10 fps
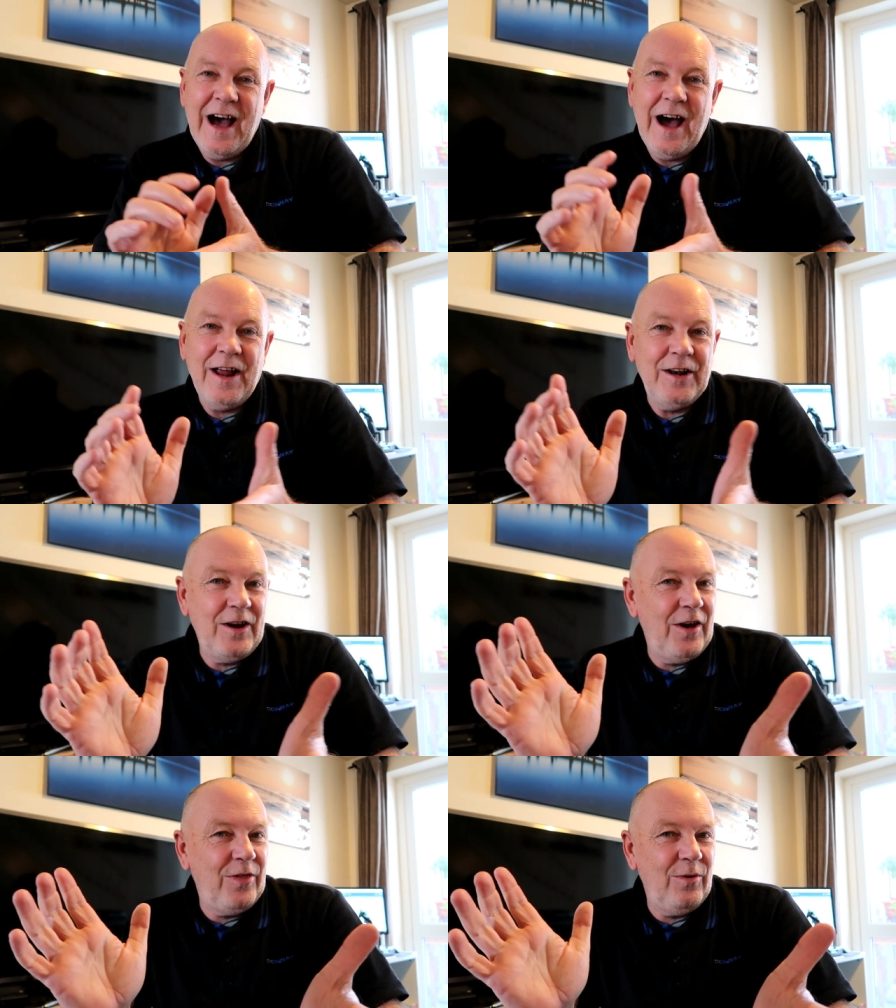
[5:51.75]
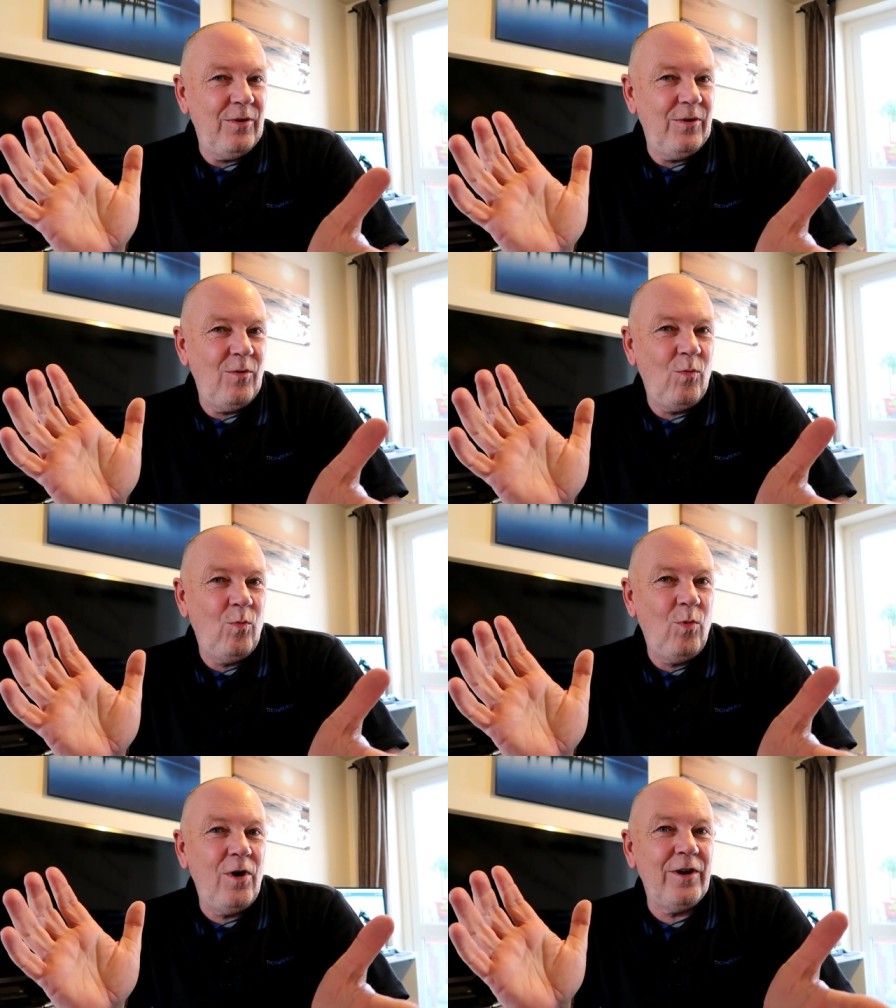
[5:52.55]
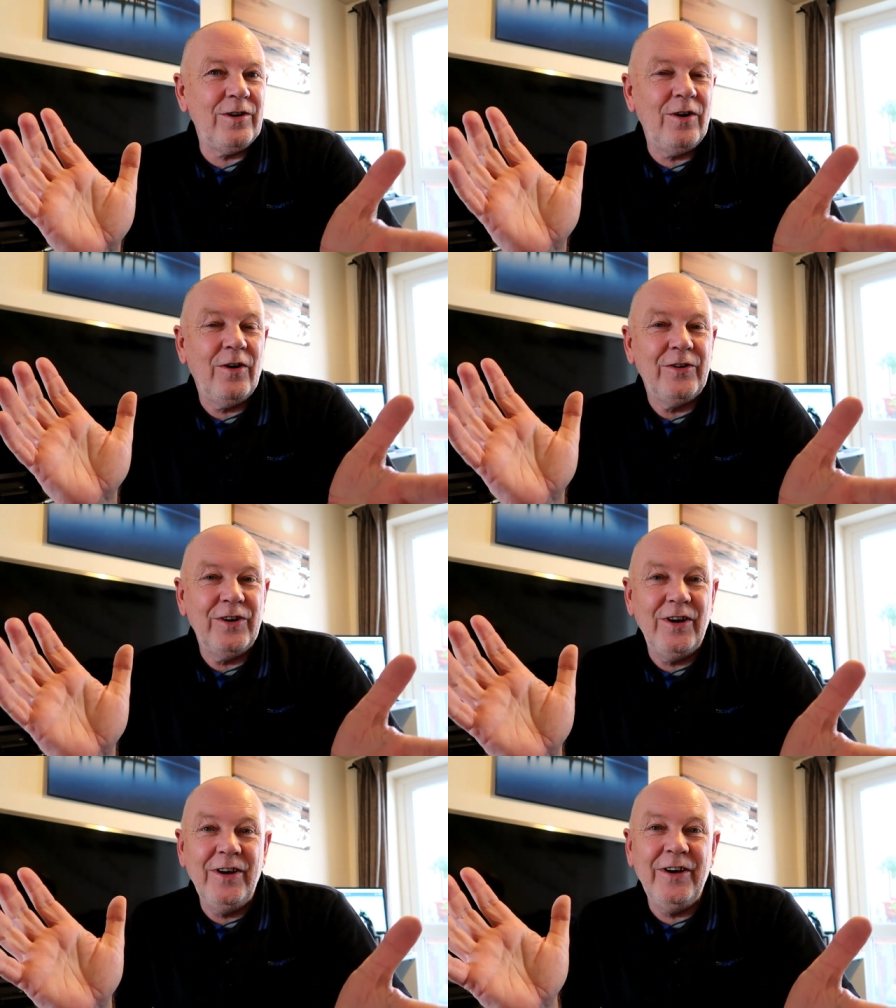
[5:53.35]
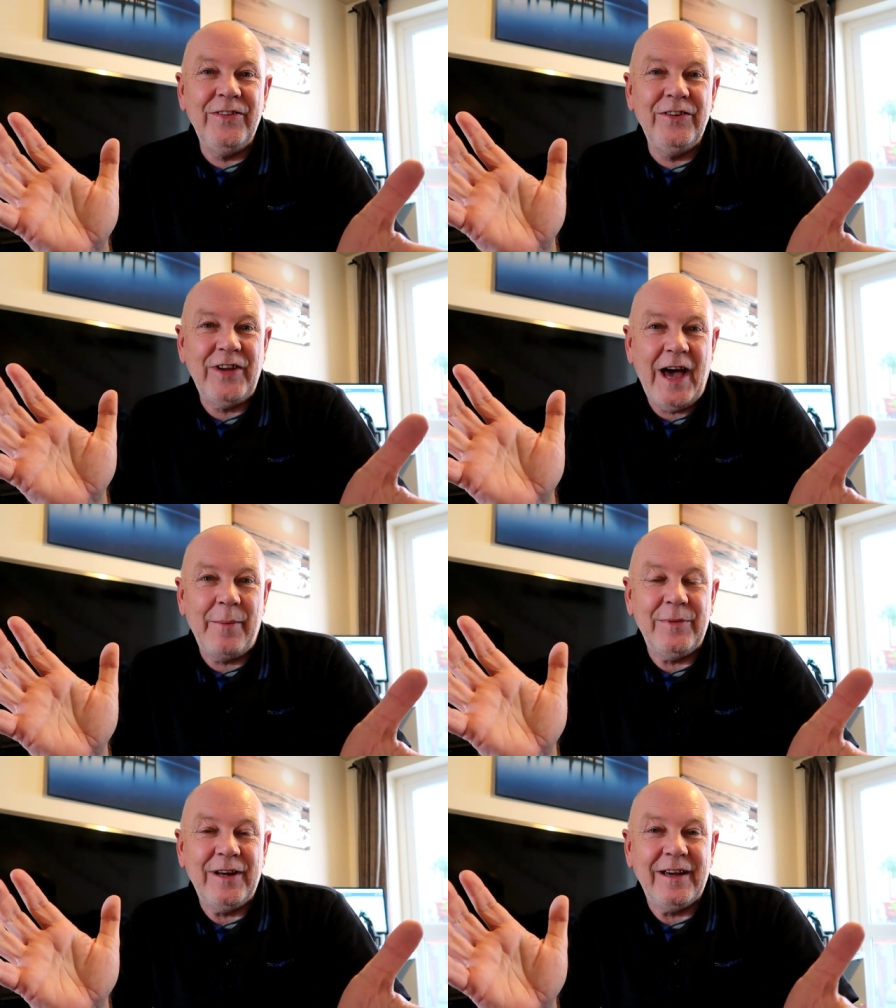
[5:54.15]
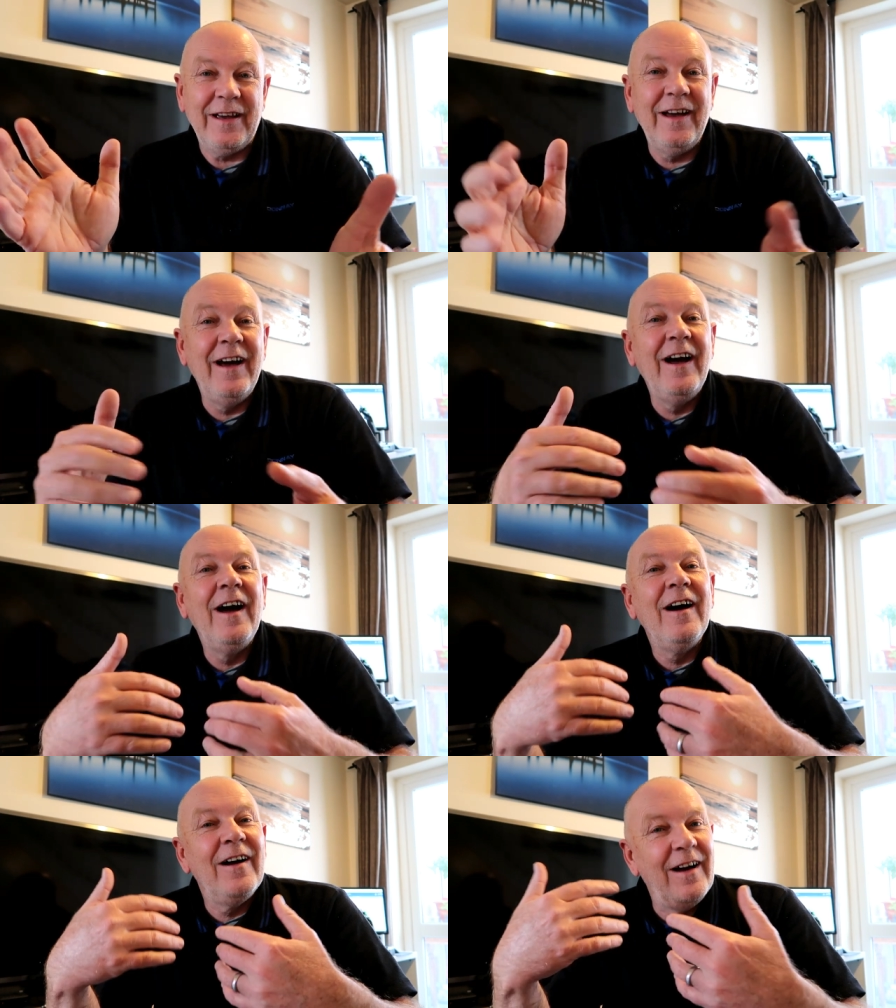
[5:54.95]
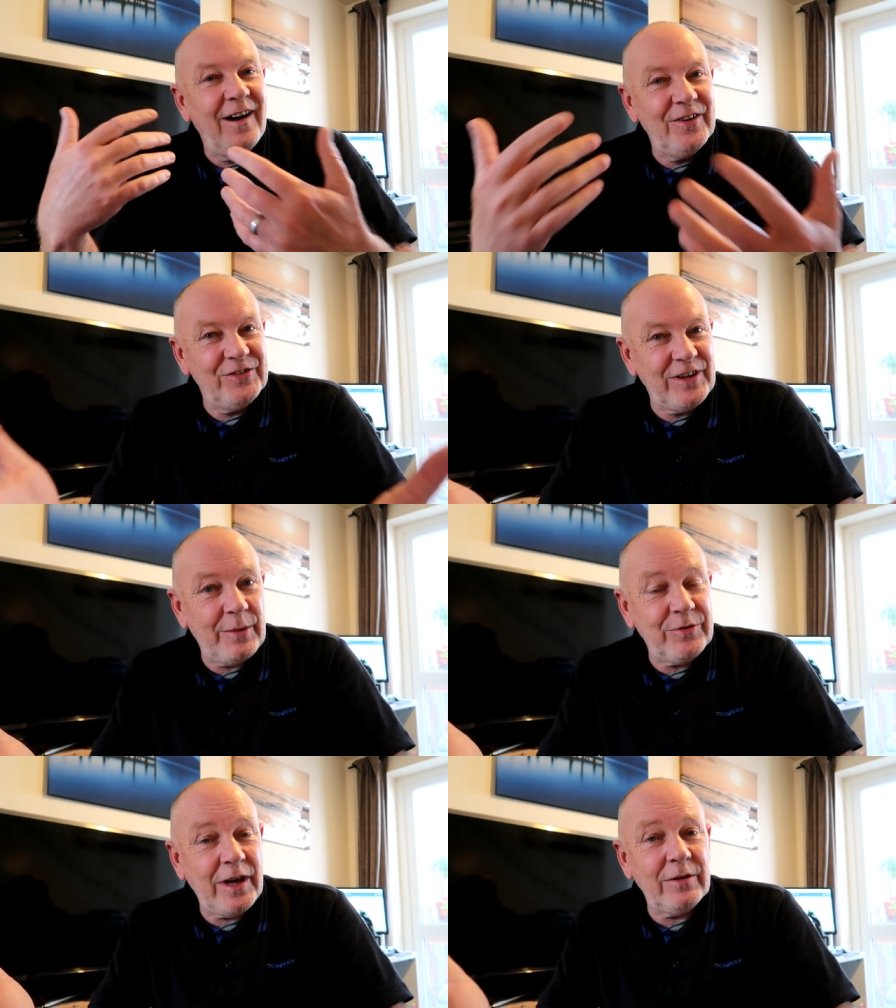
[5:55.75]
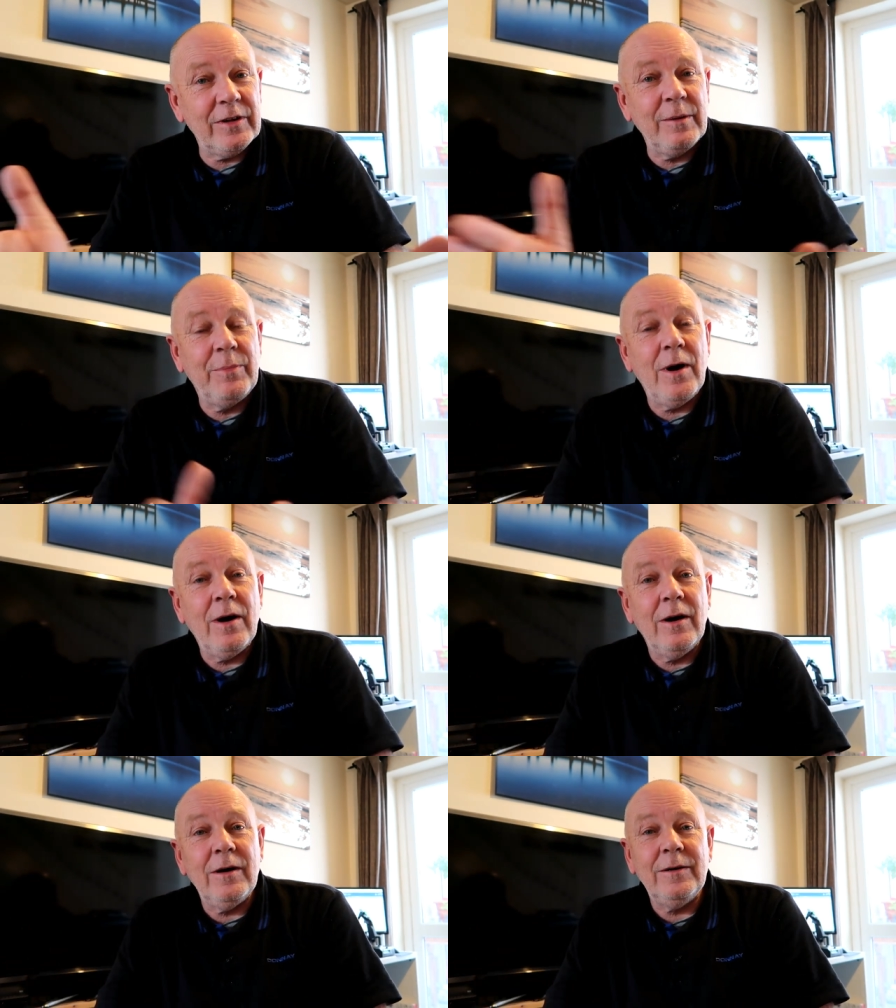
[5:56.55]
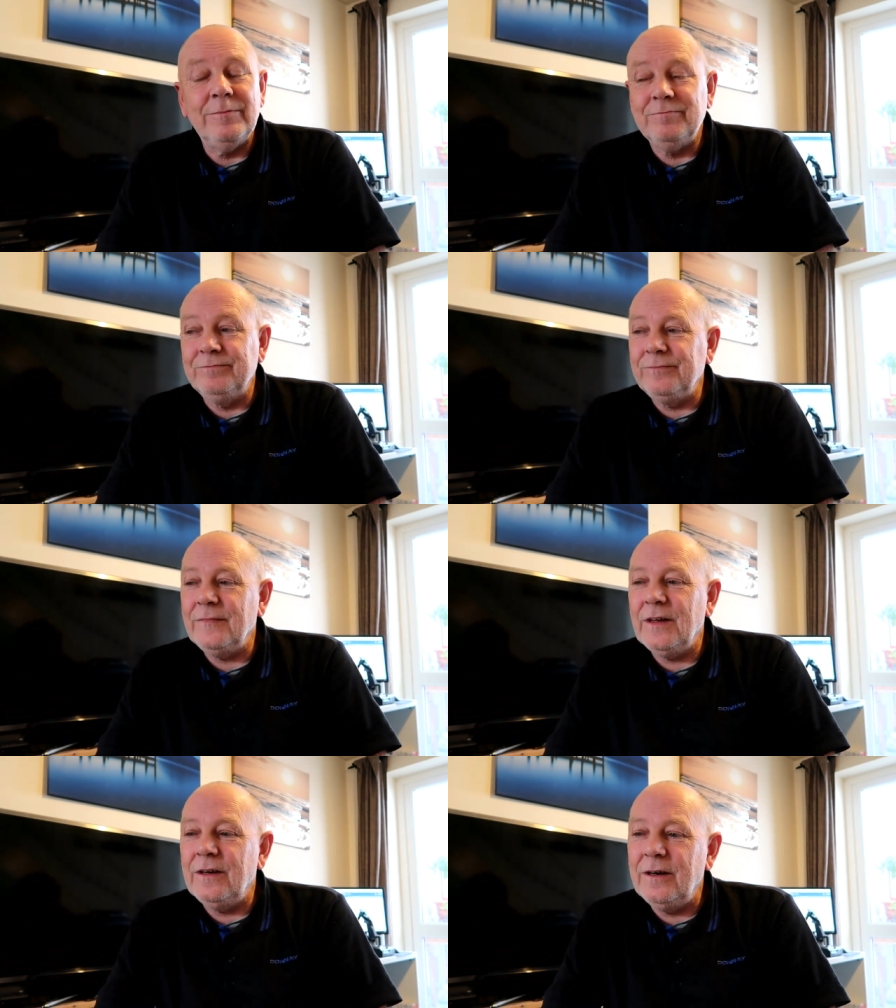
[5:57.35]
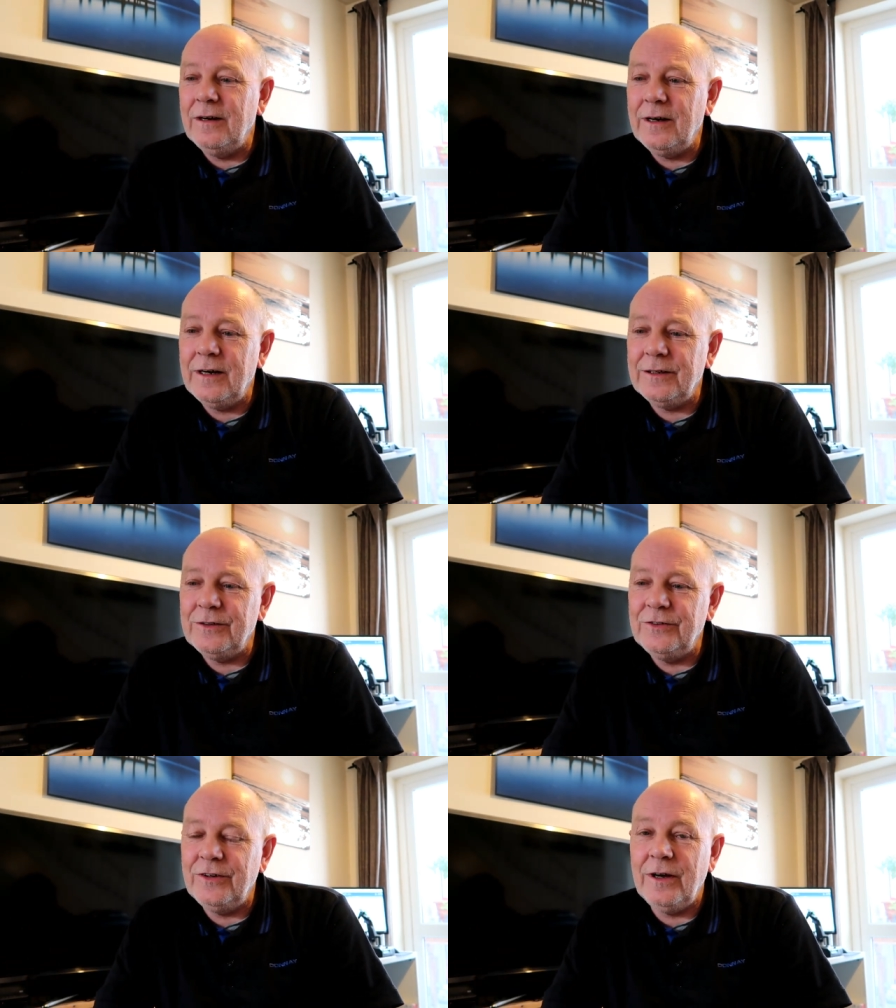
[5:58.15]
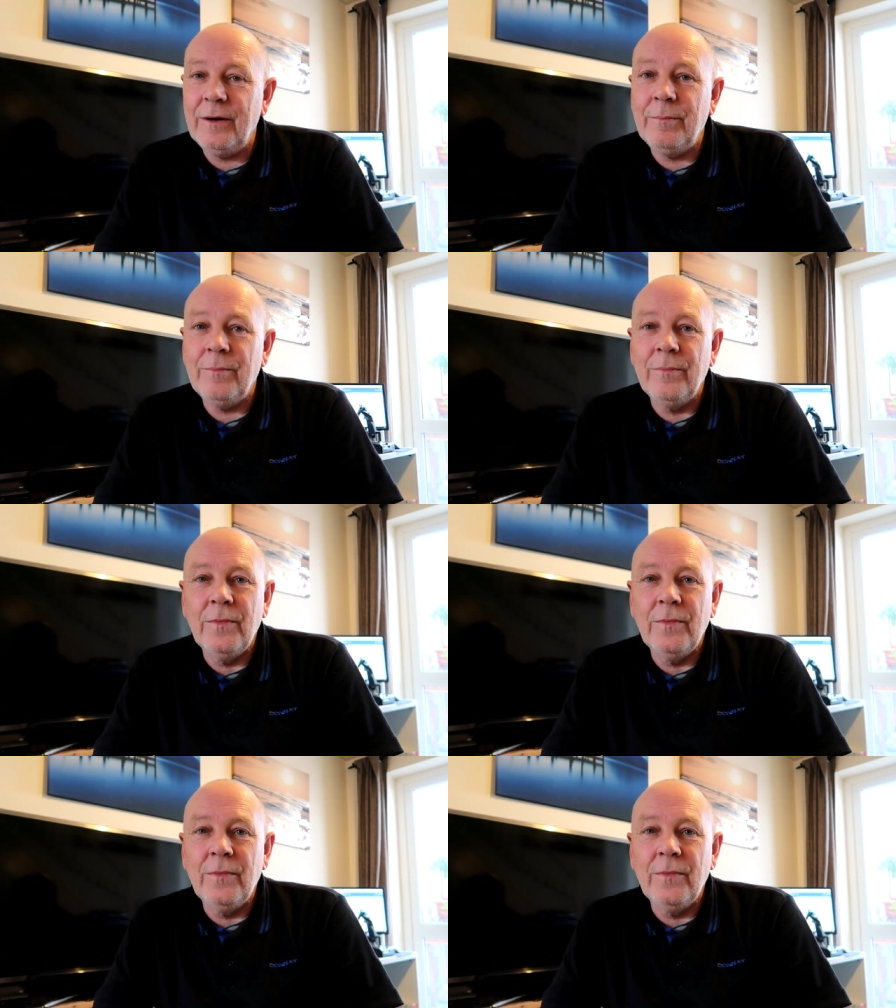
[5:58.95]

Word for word: And I thought, what on earth is happening? Stepped out of the bar and um,